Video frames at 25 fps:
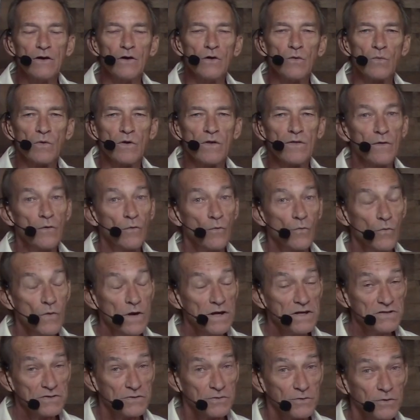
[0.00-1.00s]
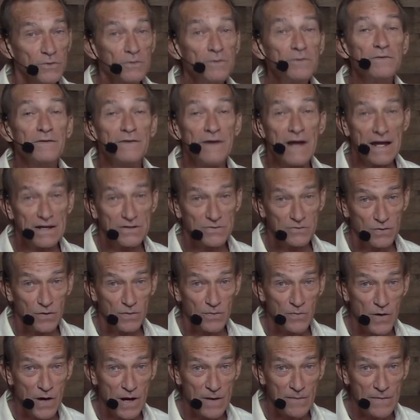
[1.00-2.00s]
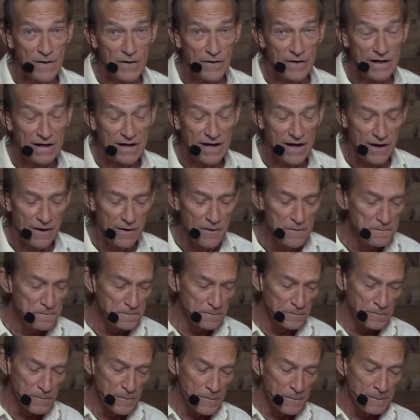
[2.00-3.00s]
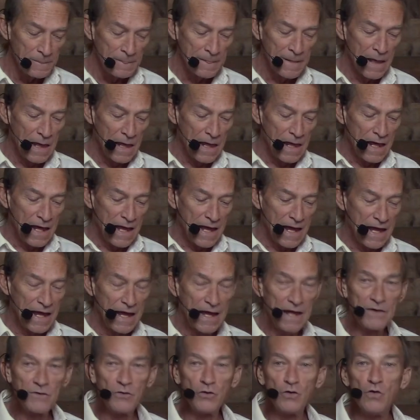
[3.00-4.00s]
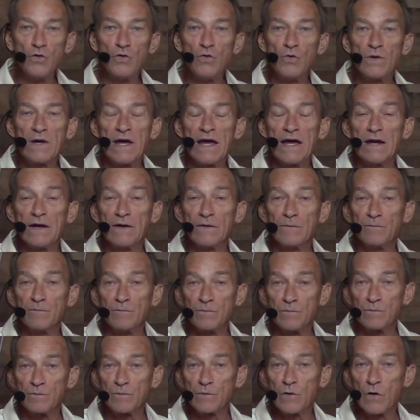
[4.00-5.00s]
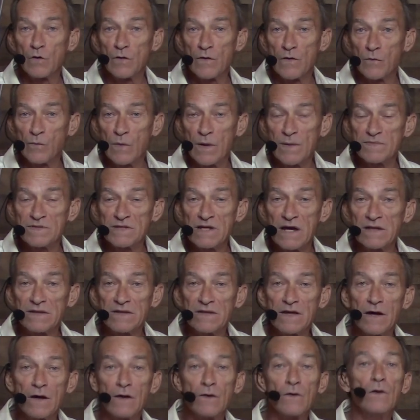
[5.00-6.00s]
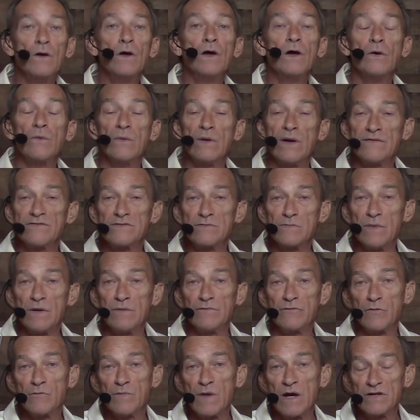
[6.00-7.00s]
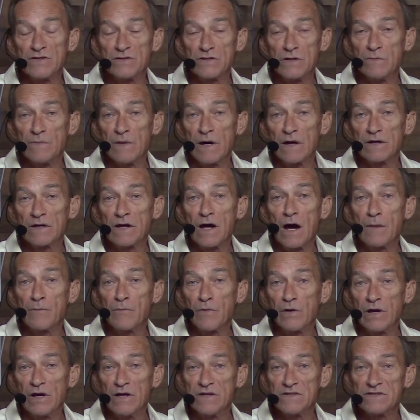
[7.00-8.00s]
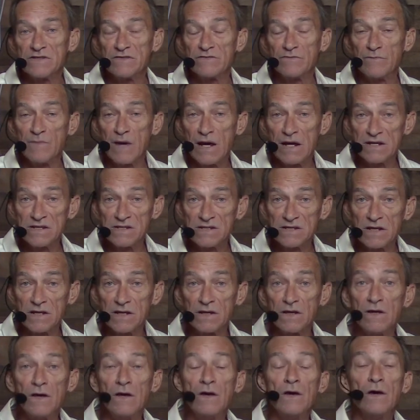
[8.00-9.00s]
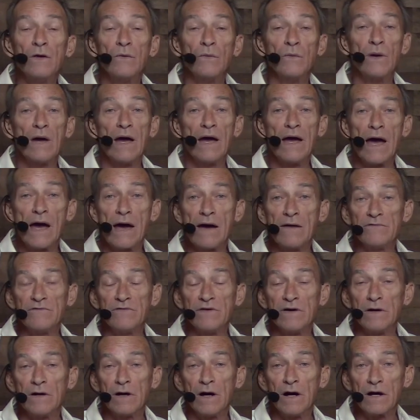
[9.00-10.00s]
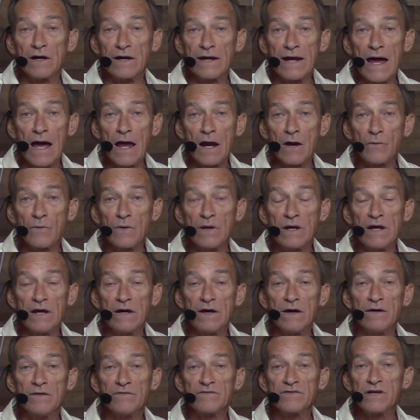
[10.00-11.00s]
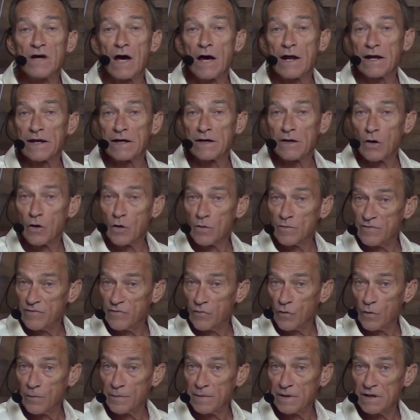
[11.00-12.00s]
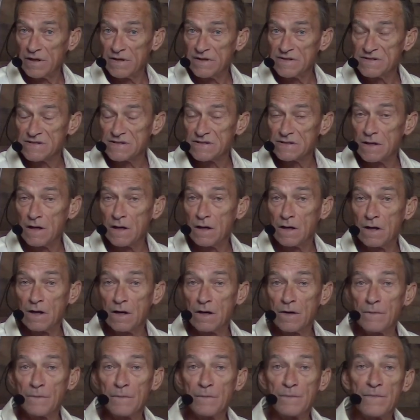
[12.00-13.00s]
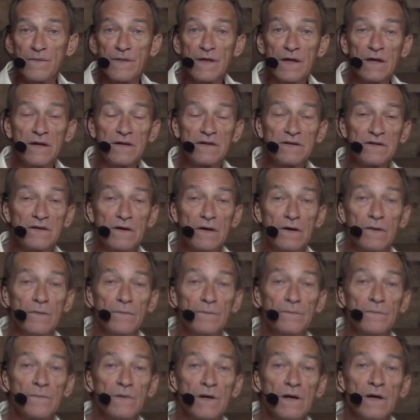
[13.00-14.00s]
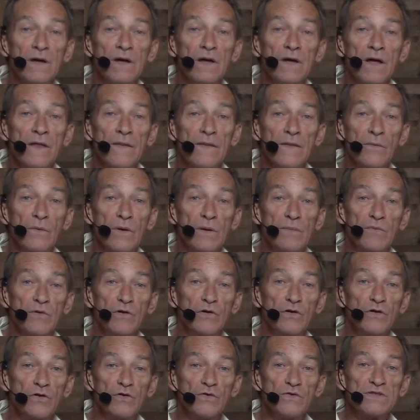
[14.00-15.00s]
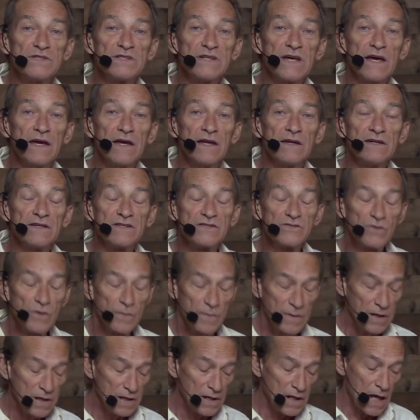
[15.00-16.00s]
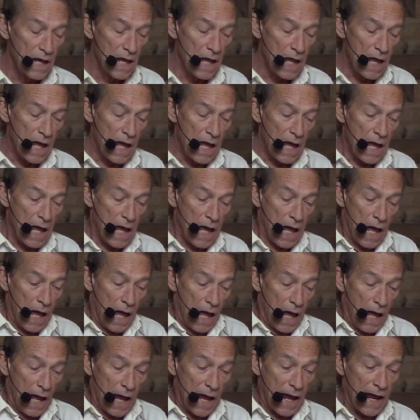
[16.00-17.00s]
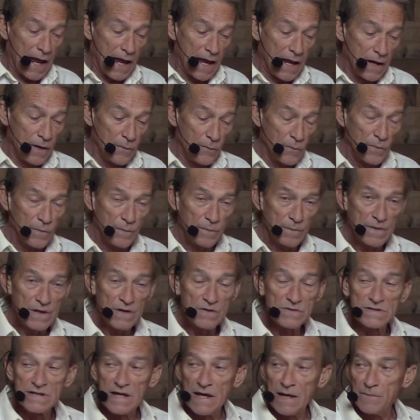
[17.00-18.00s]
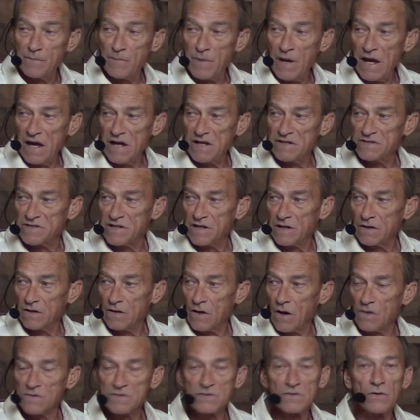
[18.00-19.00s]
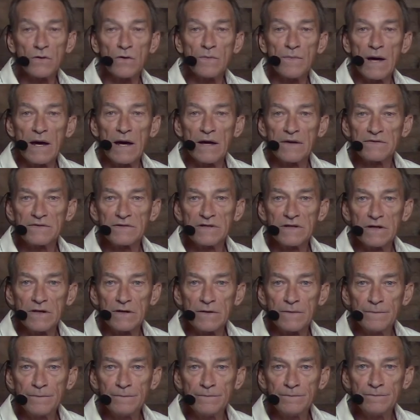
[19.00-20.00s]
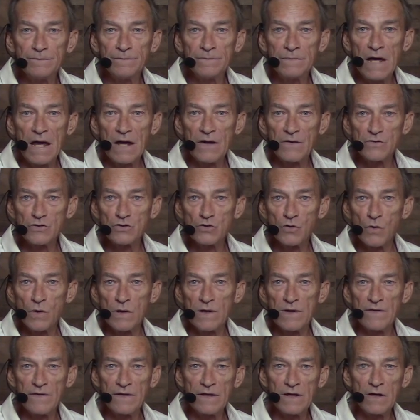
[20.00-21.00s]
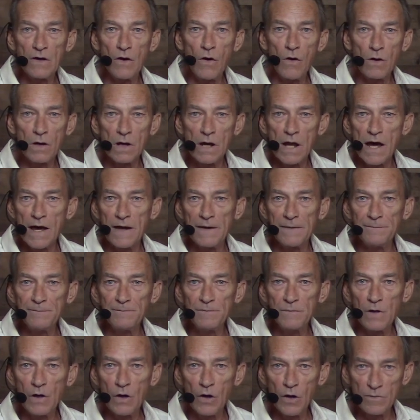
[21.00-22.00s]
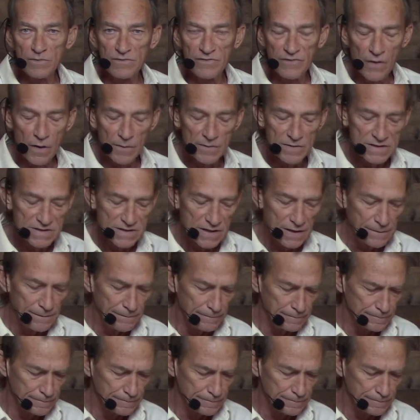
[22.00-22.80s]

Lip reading: We're the original Natural Primary Care, and you can go to the website there. We have some information about comprehensive medicine. We have a gallery of tonic herb formulas that we produce and distribute. And there's a page there also about how to join the online herb pharmacy.